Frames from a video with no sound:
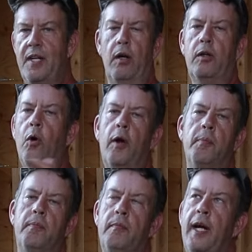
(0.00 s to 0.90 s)
you know,
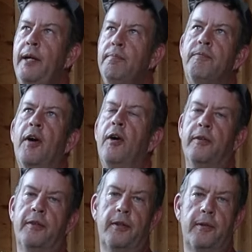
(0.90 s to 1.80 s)
going even
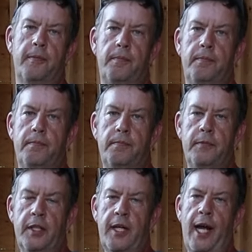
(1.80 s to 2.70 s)
further,
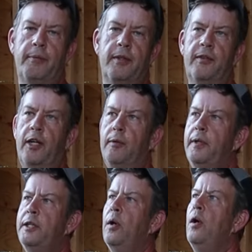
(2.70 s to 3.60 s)
the types of
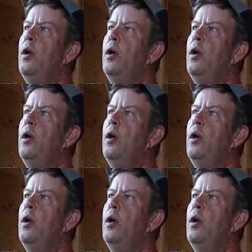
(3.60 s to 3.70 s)
companies.